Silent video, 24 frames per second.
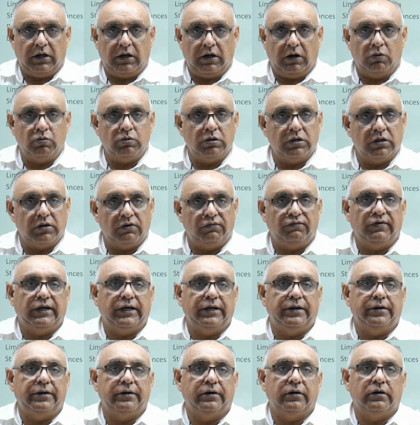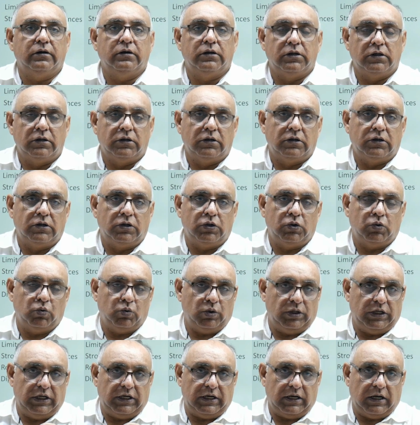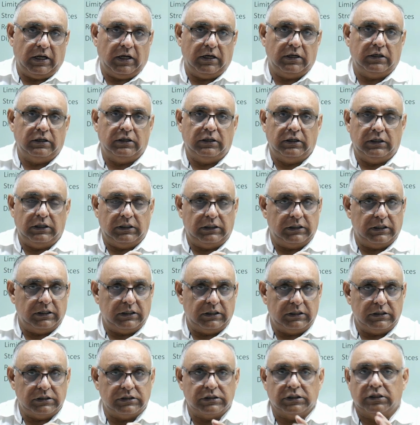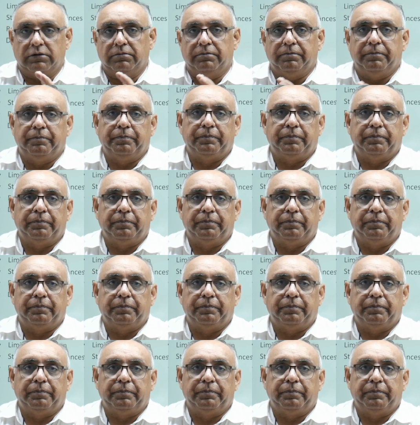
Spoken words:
counterweight to Iran in the region.